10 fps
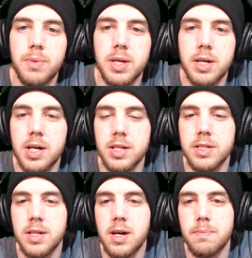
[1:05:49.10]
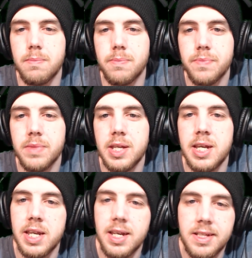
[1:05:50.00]
because it
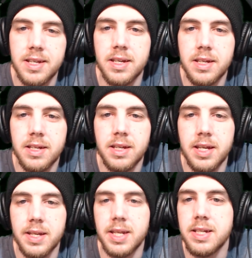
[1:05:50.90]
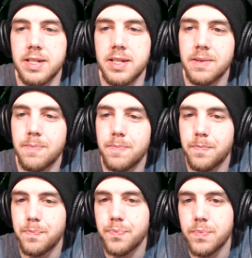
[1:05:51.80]
needs it. It needs it.
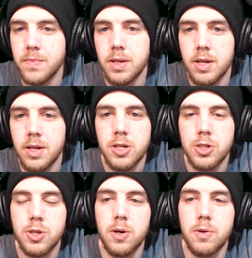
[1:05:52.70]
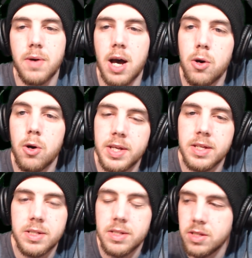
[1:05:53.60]
So, I hope
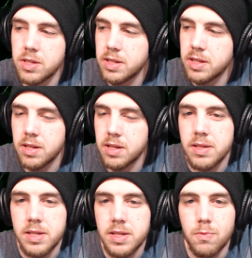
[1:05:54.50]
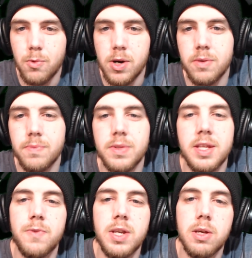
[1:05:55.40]
this
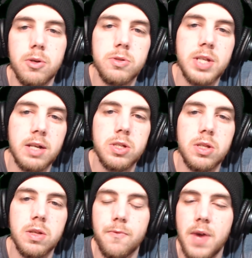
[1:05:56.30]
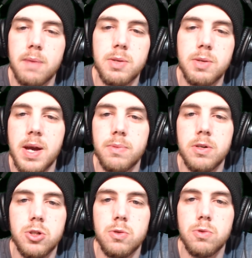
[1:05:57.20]
video goes out to the family
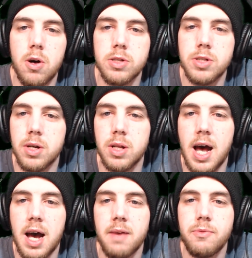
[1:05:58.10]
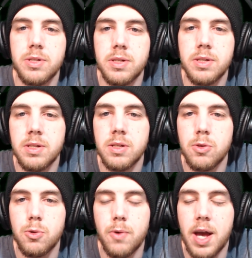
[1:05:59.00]
members who lost their lives,
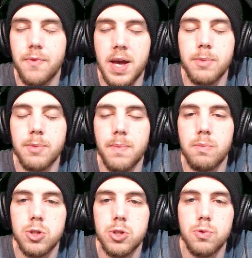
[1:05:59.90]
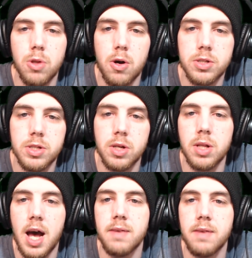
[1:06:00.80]
who had family members who lost their
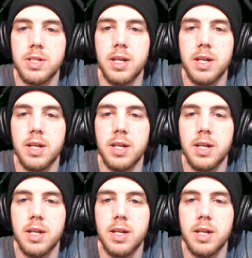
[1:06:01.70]
lives the